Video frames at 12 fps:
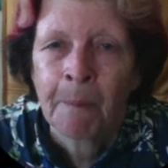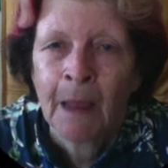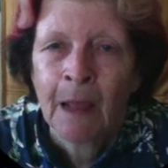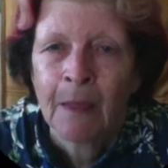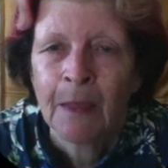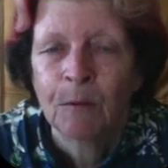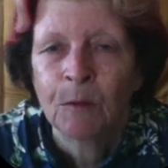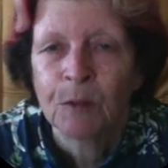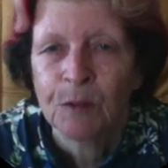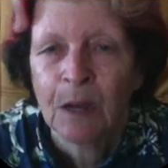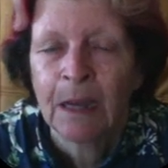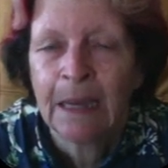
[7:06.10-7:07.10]
that
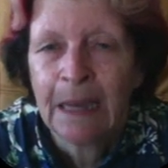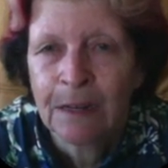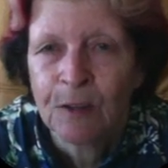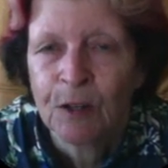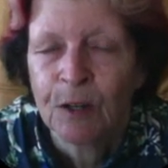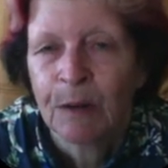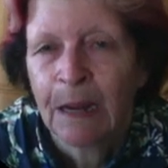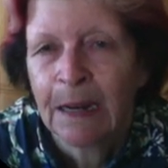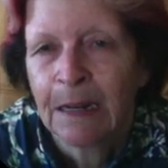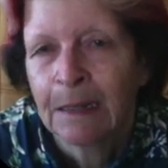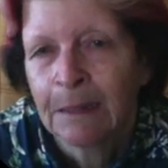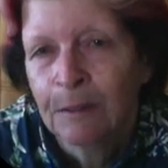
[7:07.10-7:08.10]
was again to
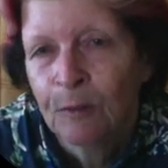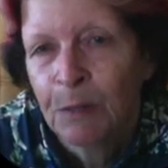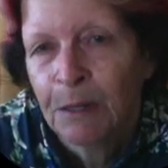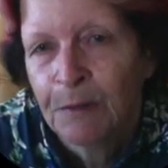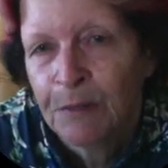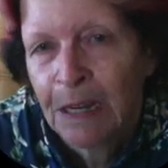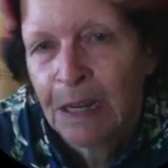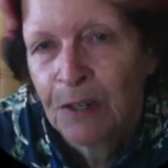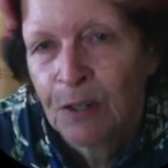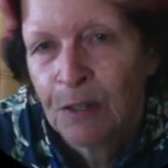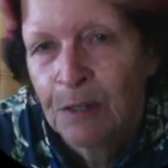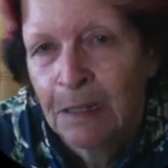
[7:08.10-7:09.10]
create a little bit of
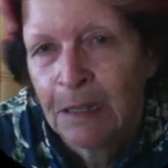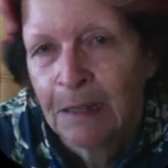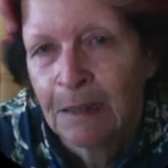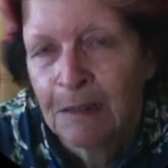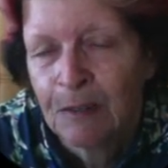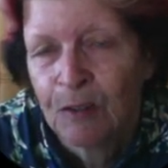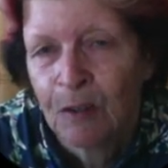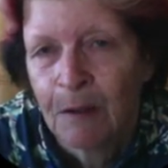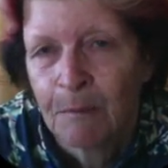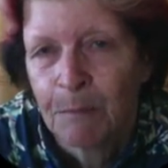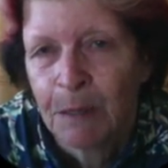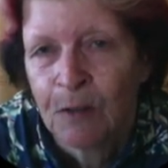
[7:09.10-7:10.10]
tension in the
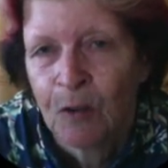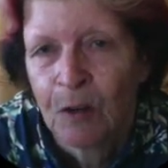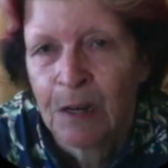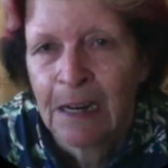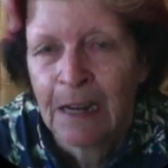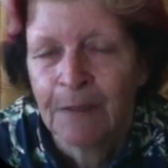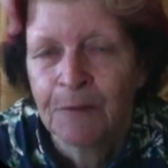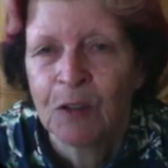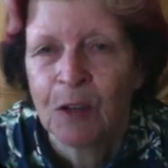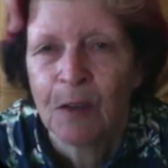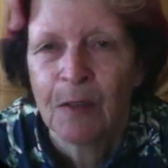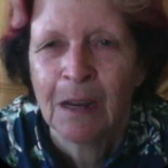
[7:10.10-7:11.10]
design, but not enough
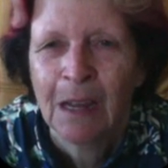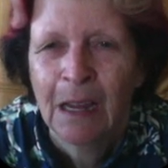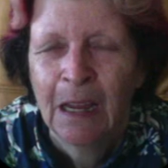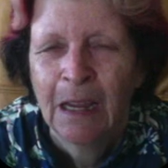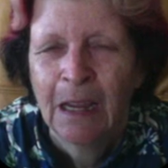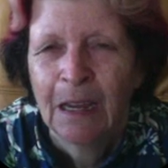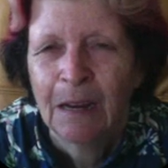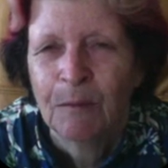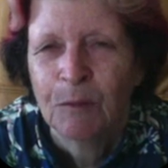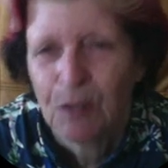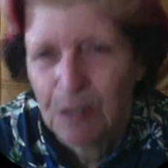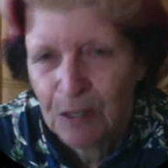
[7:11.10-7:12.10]
so that it
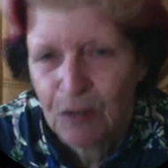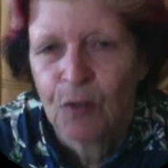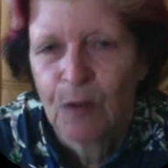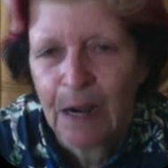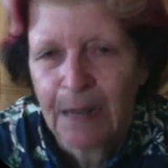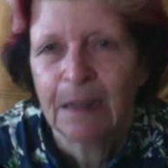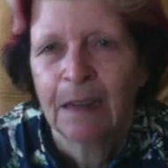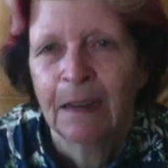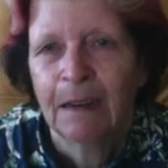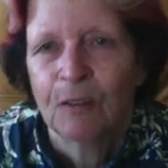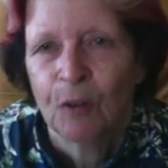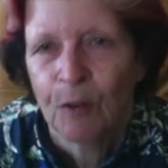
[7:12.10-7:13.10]
was distracting
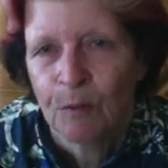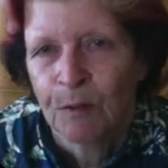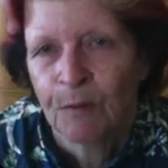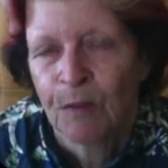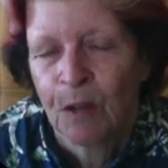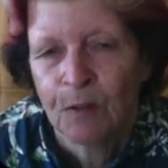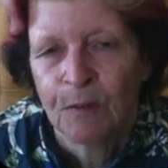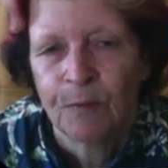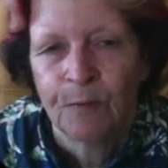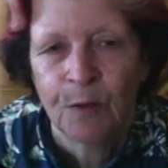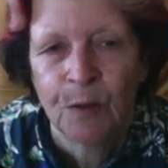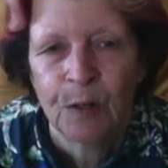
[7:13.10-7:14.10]
in terms of those
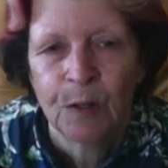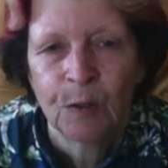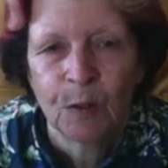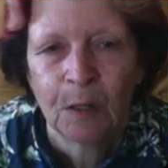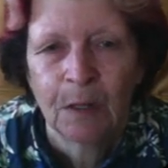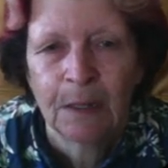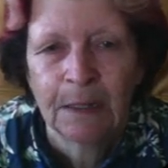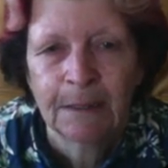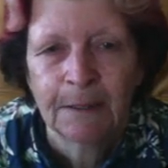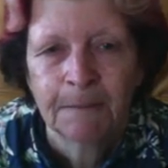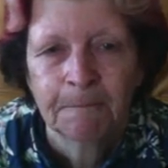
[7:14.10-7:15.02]
vertical lines.